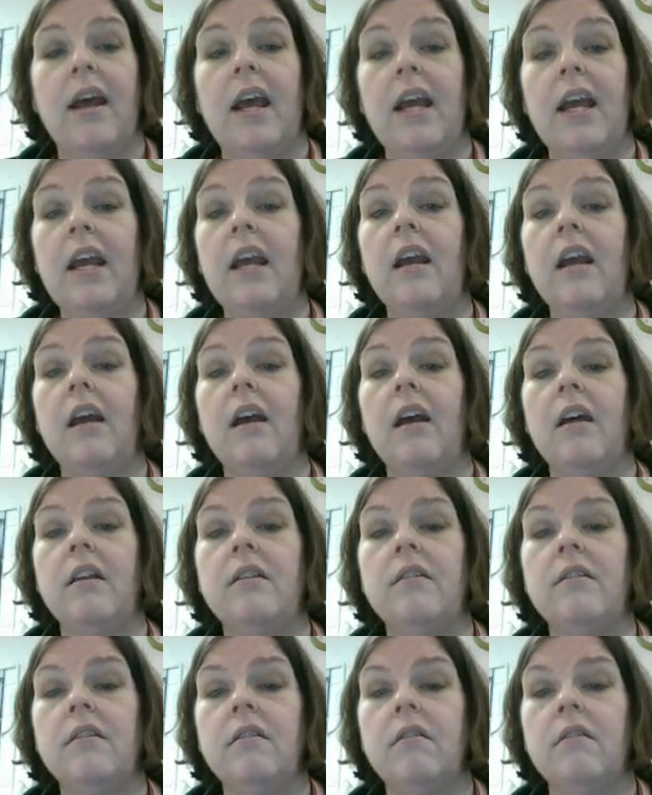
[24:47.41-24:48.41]

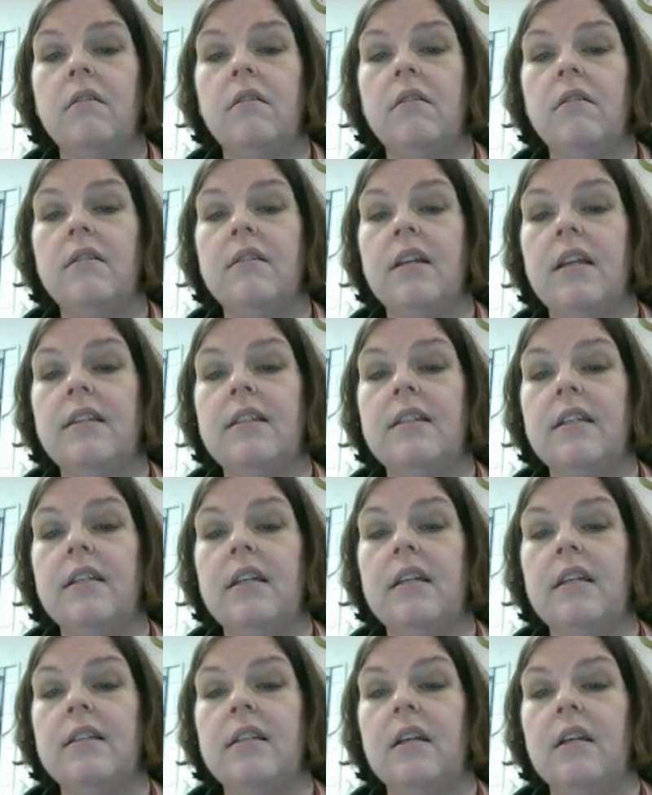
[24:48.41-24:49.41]
And
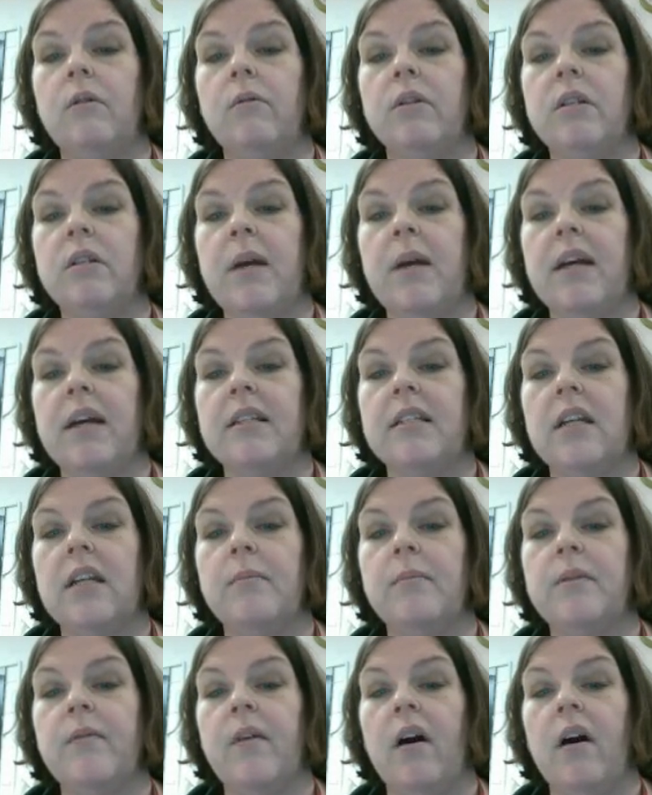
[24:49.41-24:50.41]
density is equal to mass
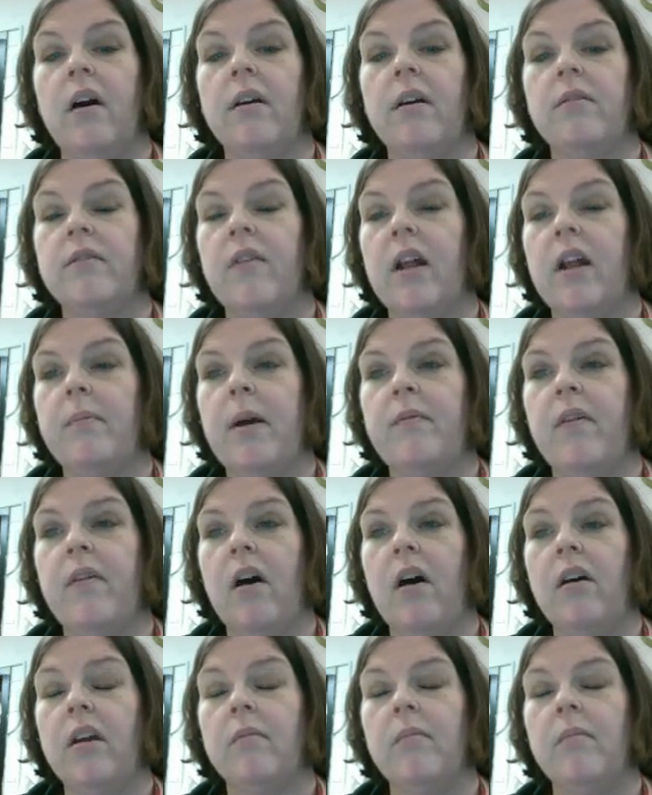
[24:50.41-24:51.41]
times volume divided by
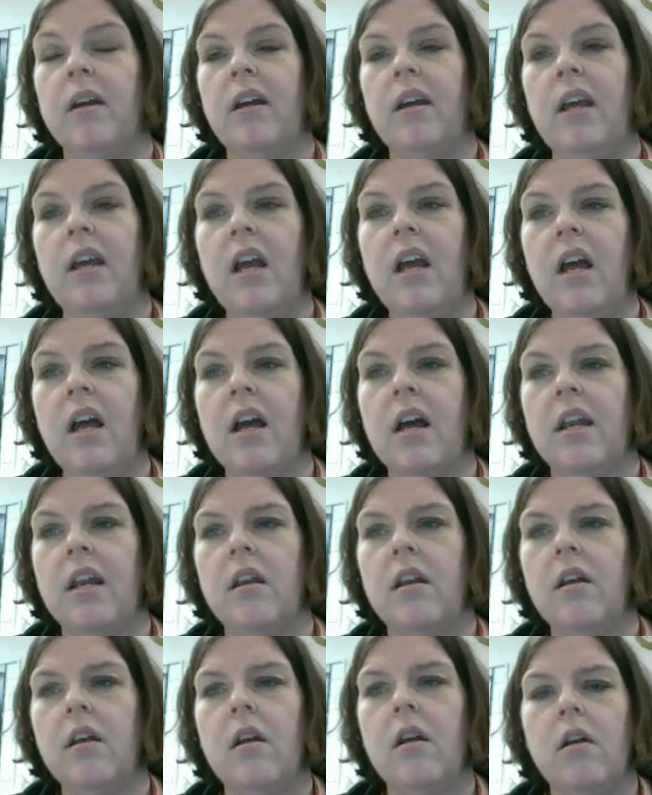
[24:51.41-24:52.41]
volume. Hang on.